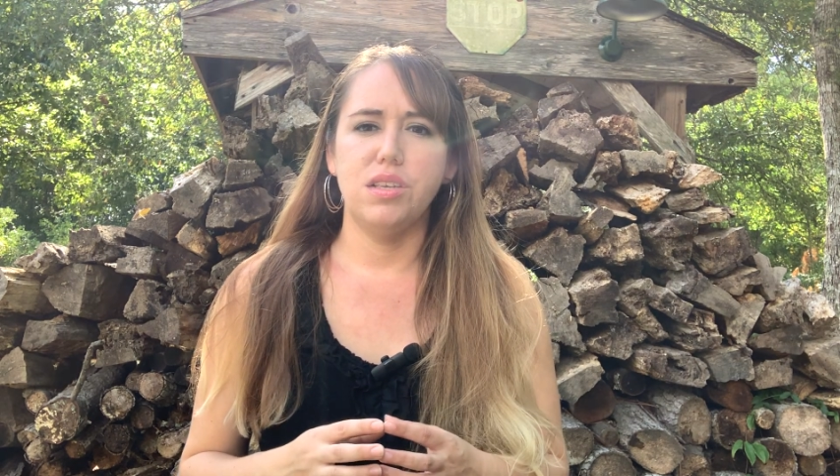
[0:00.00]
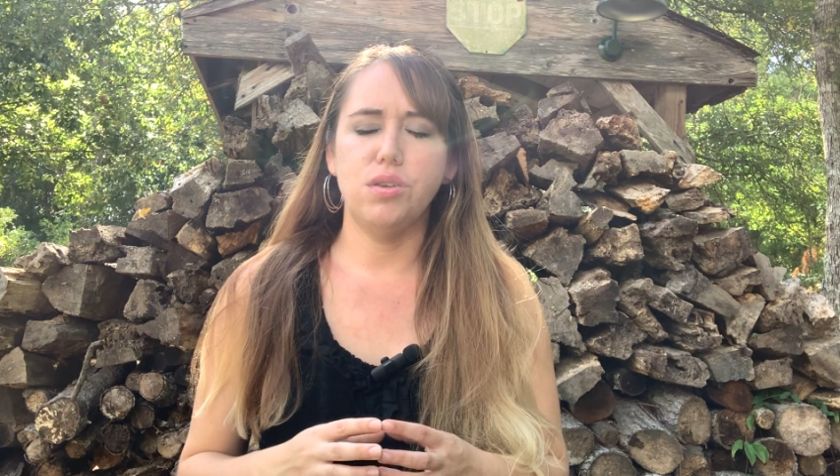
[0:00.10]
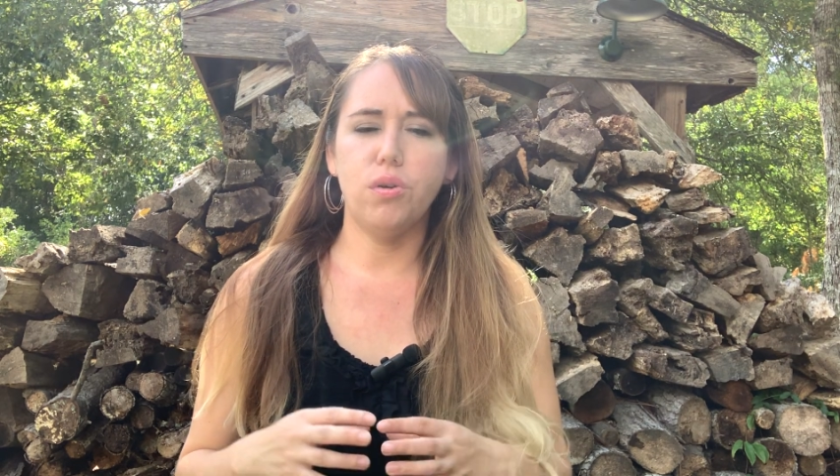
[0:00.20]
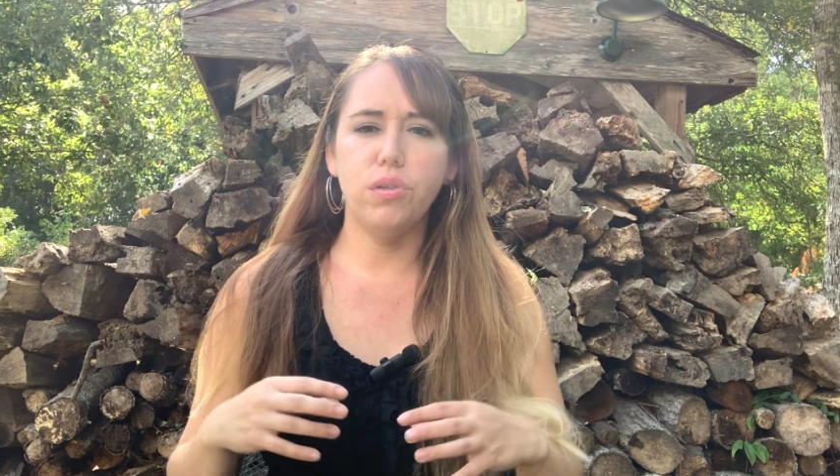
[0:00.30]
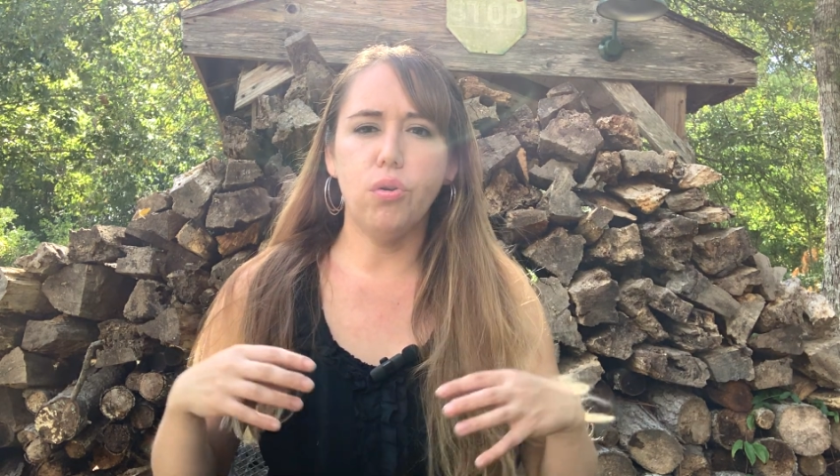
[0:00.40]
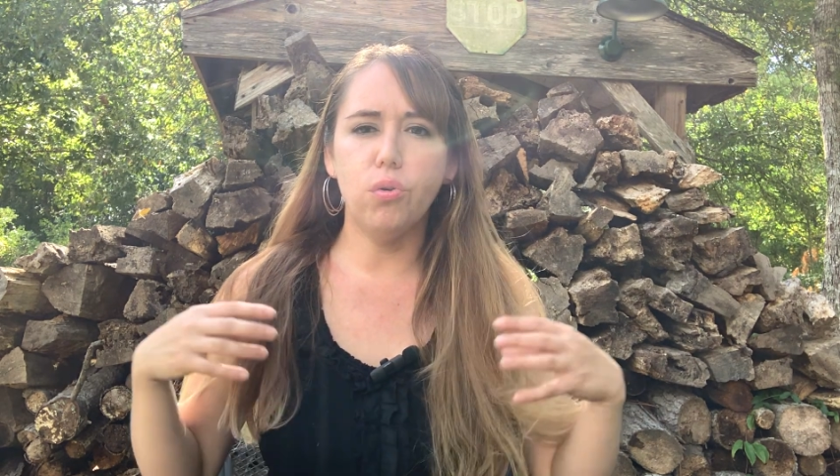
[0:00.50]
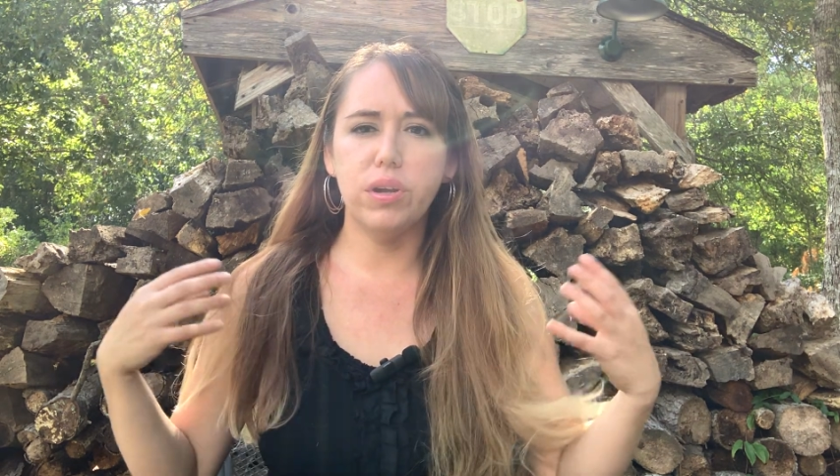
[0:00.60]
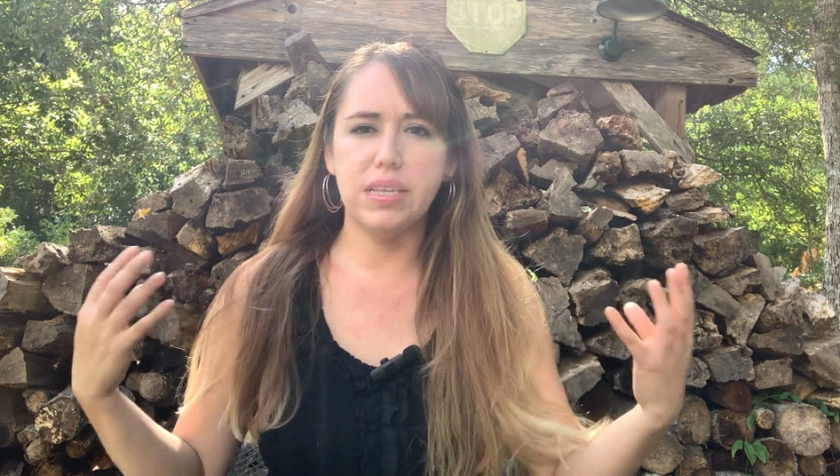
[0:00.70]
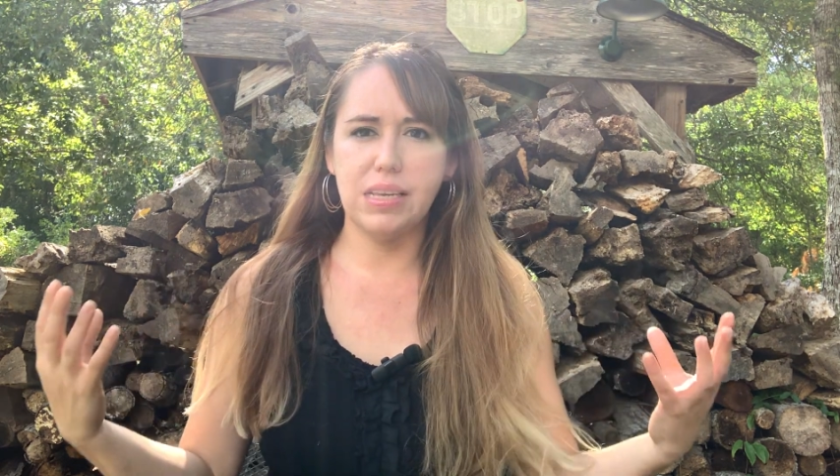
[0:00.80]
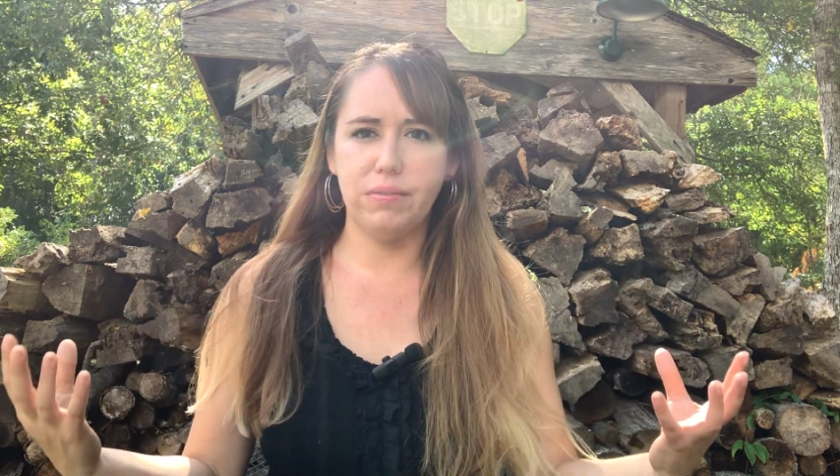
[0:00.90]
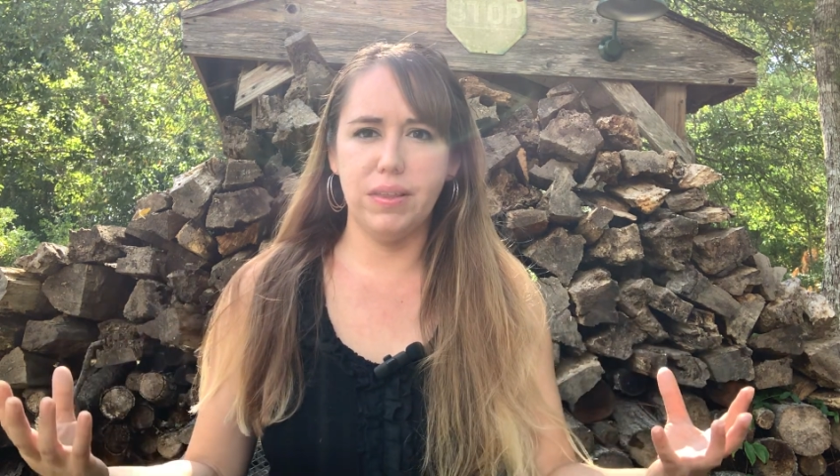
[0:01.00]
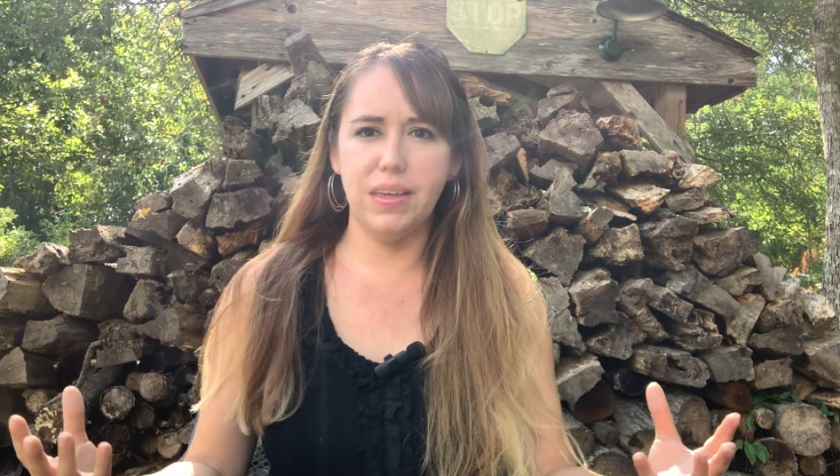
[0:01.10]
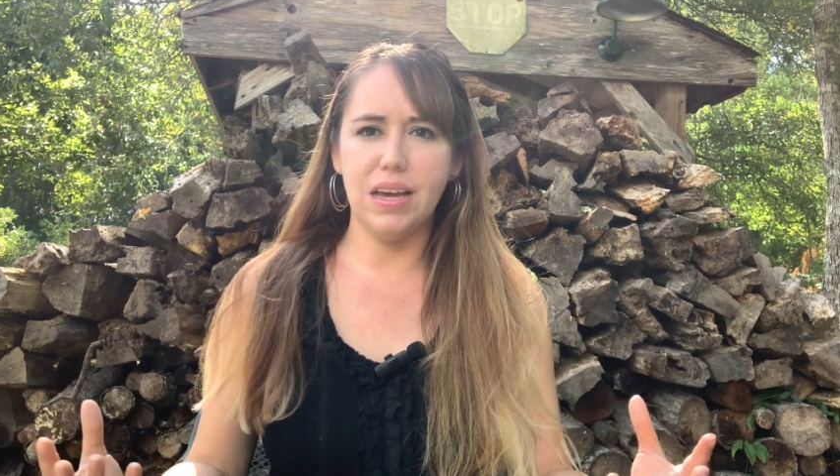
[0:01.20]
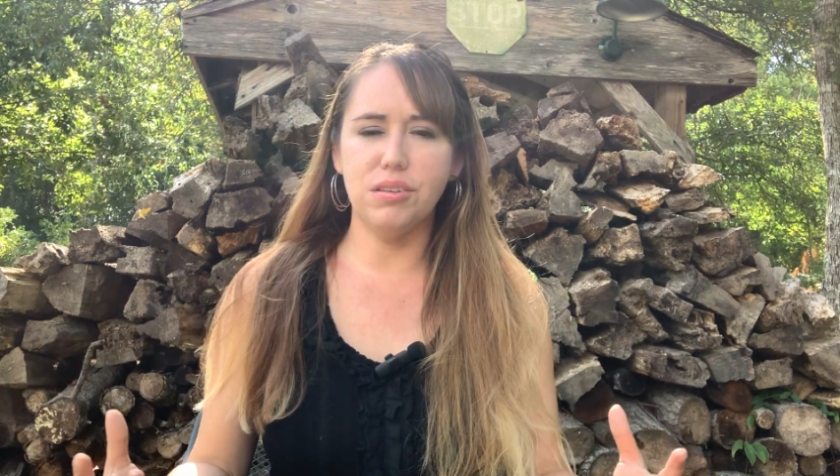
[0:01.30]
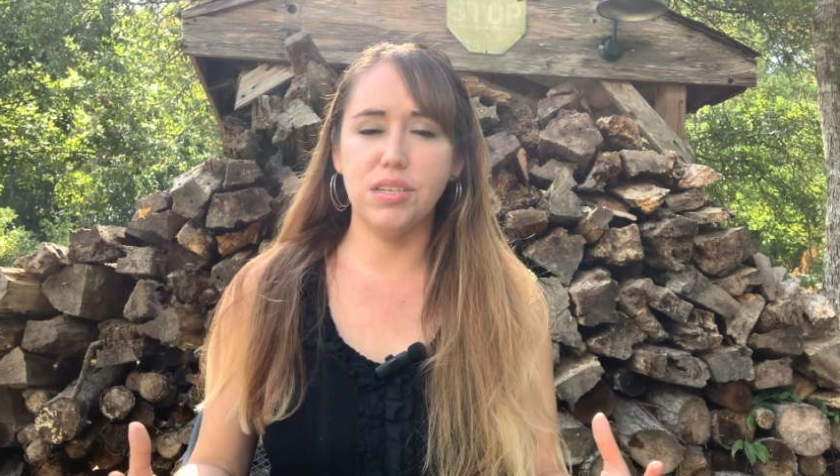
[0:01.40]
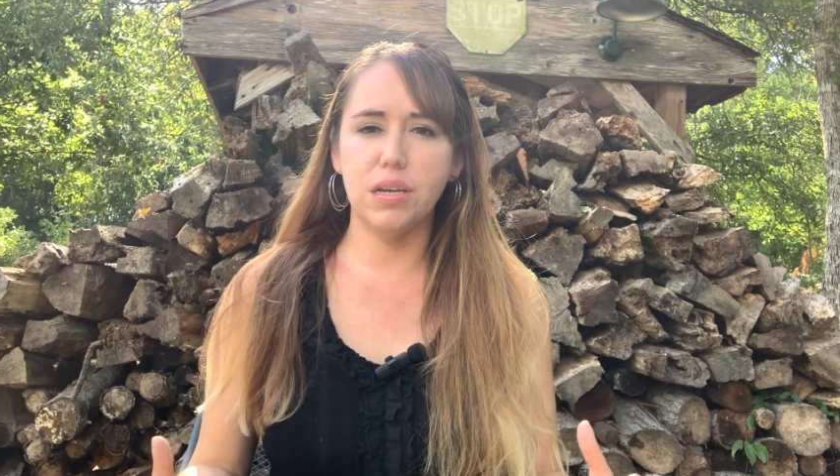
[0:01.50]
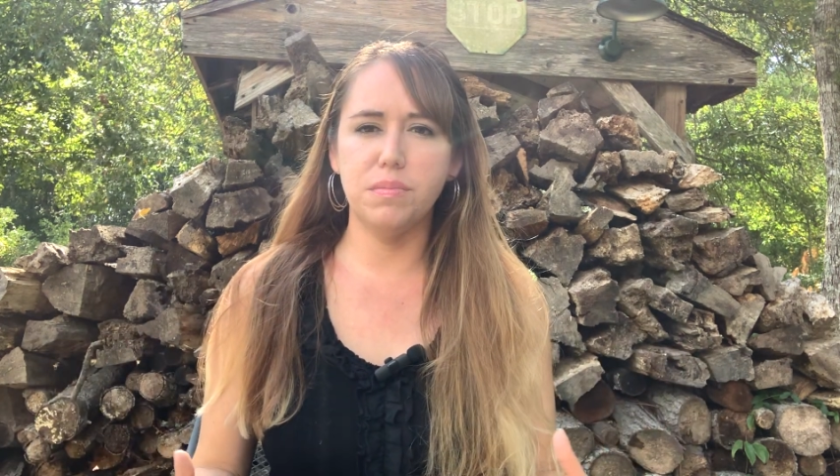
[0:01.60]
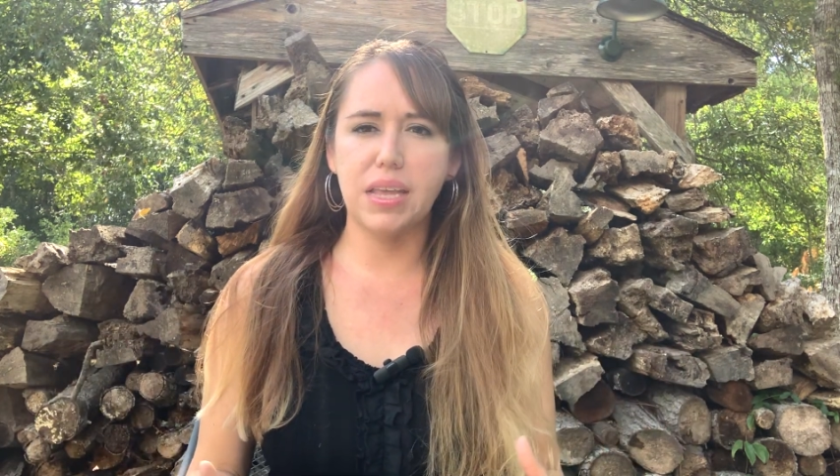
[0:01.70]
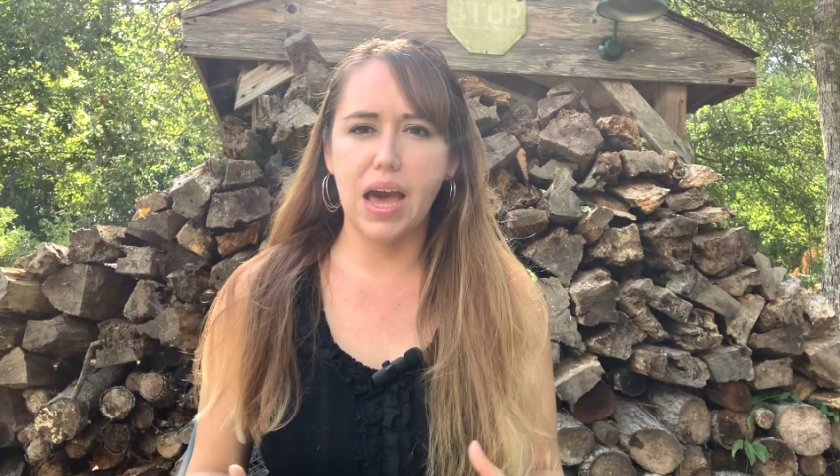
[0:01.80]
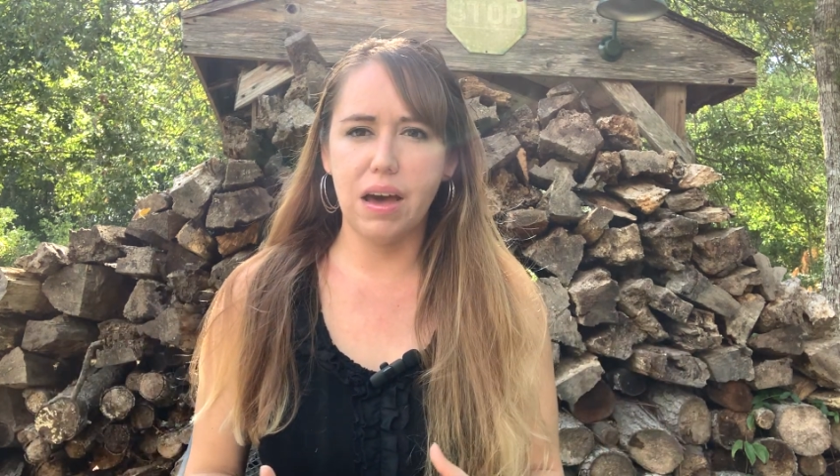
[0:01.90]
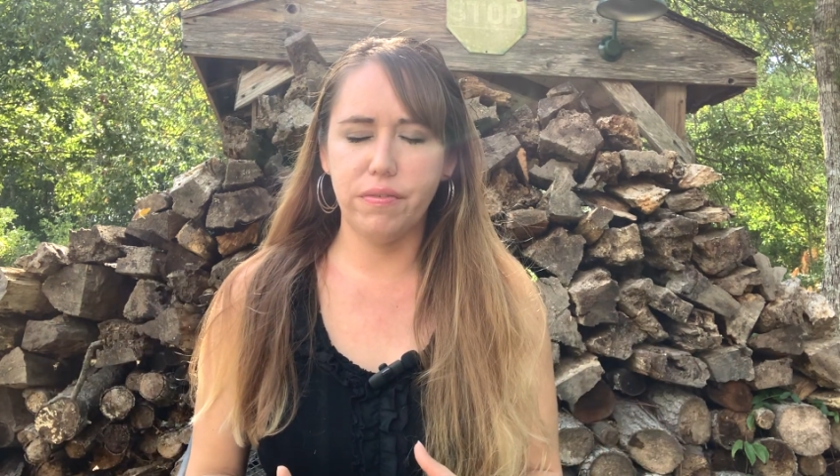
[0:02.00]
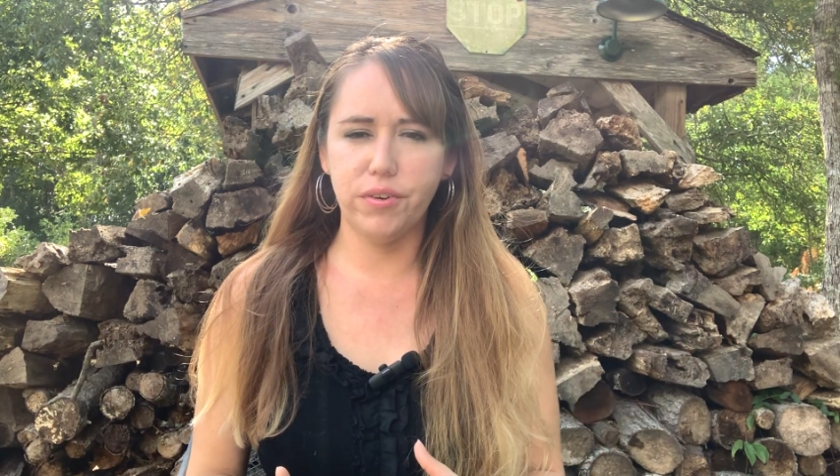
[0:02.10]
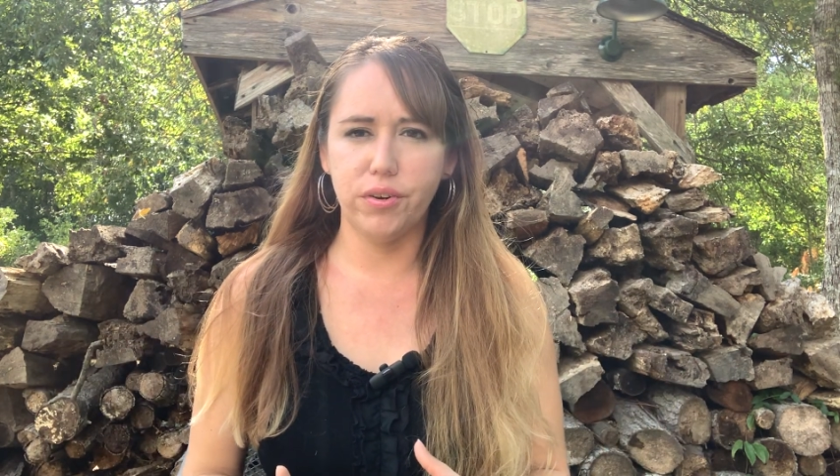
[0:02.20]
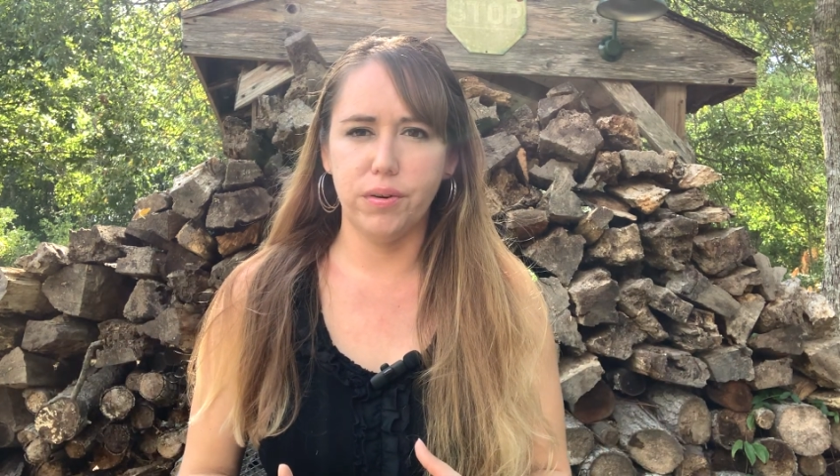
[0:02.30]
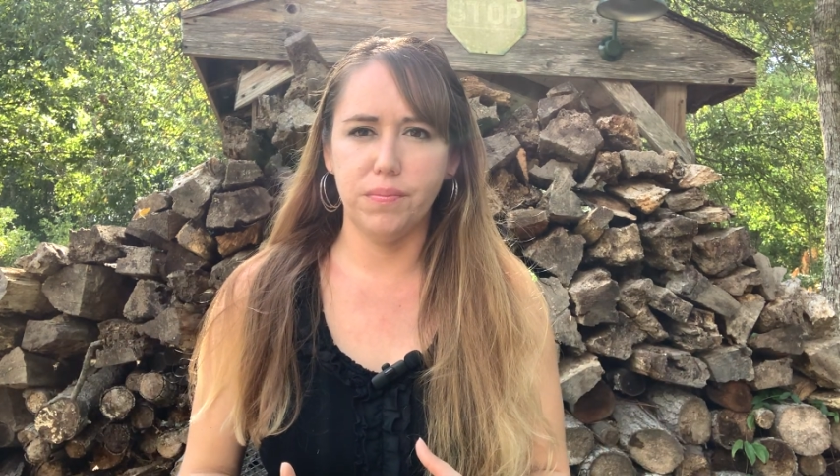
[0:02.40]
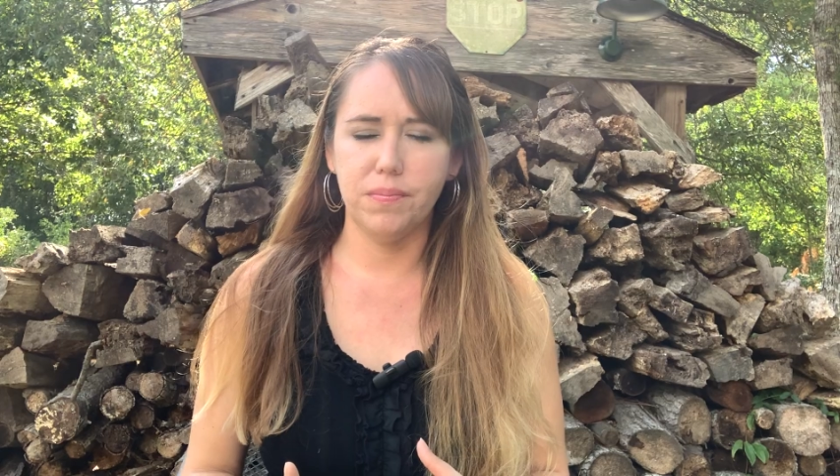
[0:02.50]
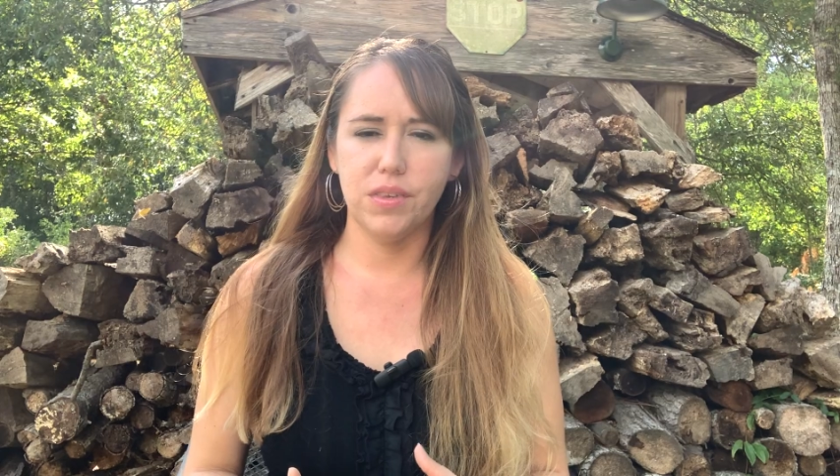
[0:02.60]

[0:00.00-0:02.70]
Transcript: So, all the organs, everything else comes after.